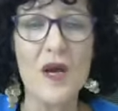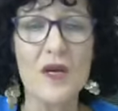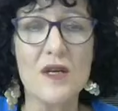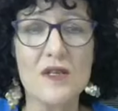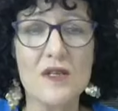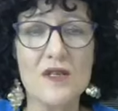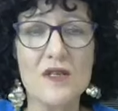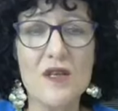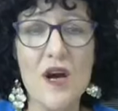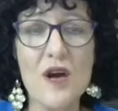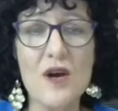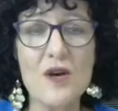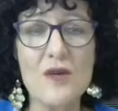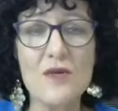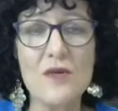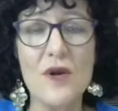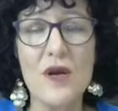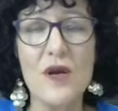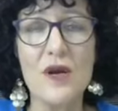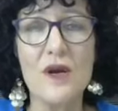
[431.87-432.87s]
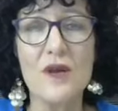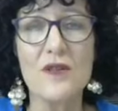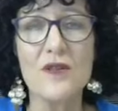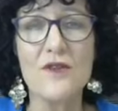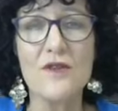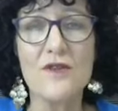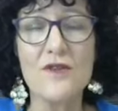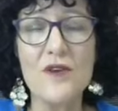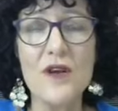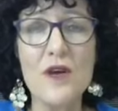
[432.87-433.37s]
So the
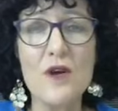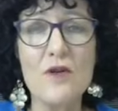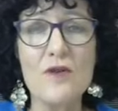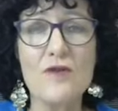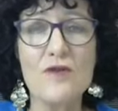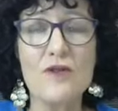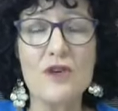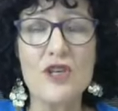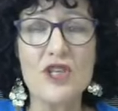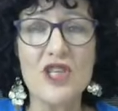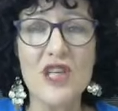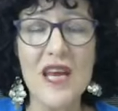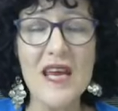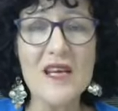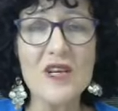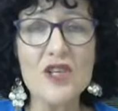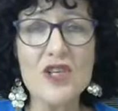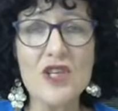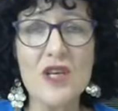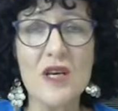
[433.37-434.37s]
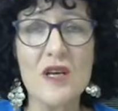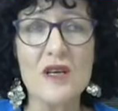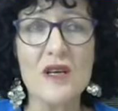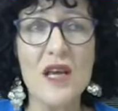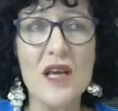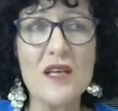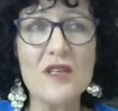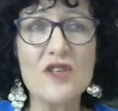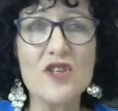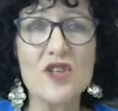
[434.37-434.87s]
fear of rejection,
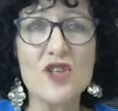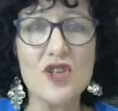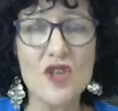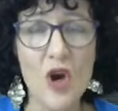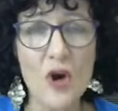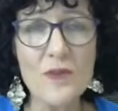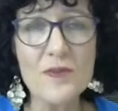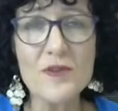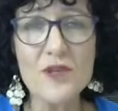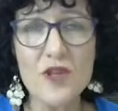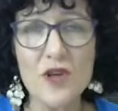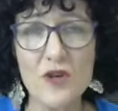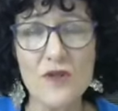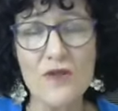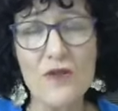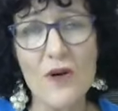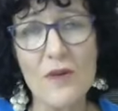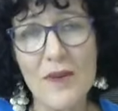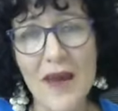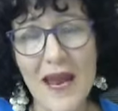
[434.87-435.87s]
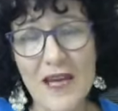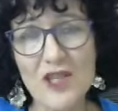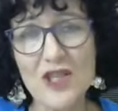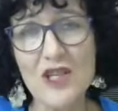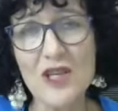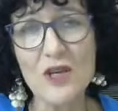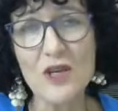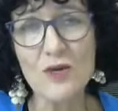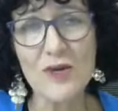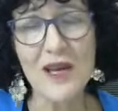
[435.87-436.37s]
it stops you from
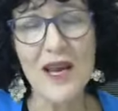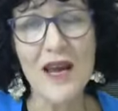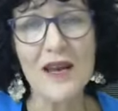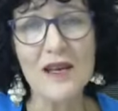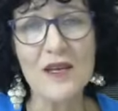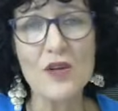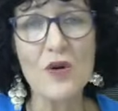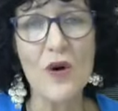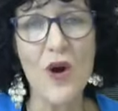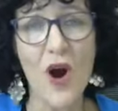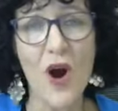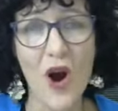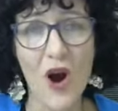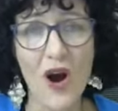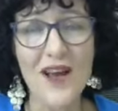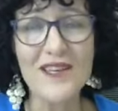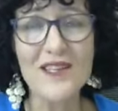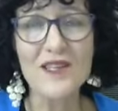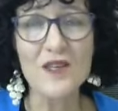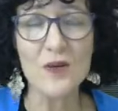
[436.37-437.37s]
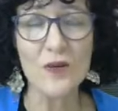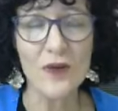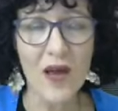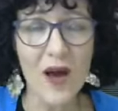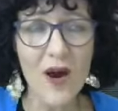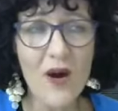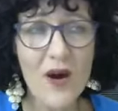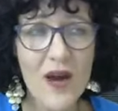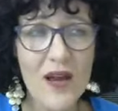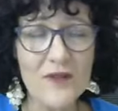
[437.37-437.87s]
actually creating your ideal
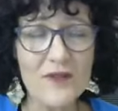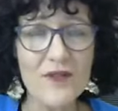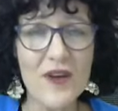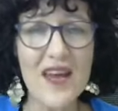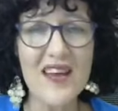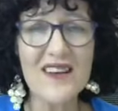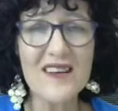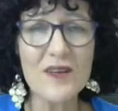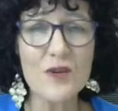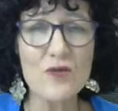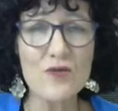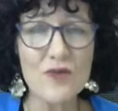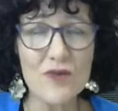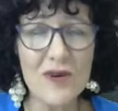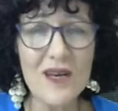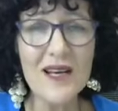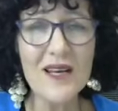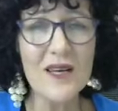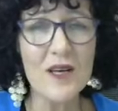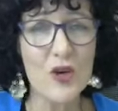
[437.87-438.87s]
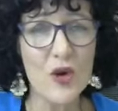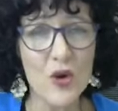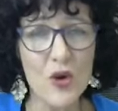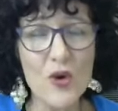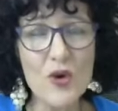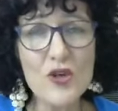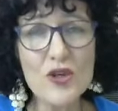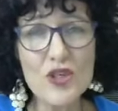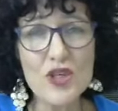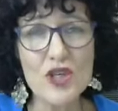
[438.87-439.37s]
life. And it can really
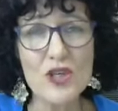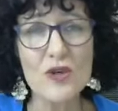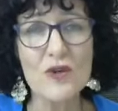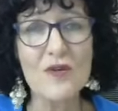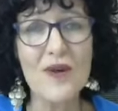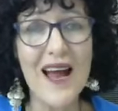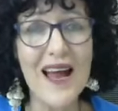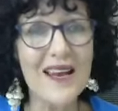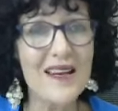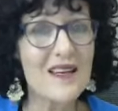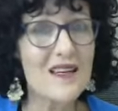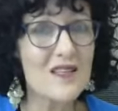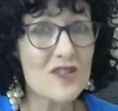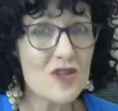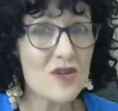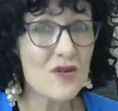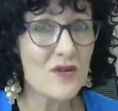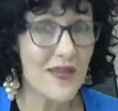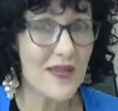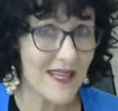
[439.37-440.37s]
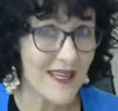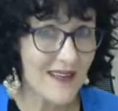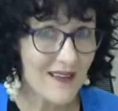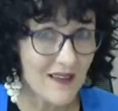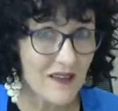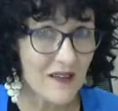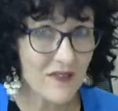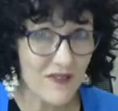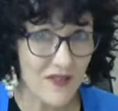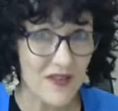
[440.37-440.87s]
hurt you unless you
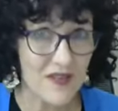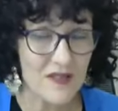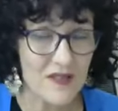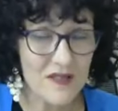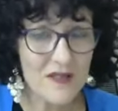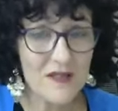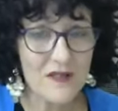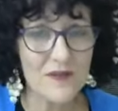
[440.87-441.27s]
heal this.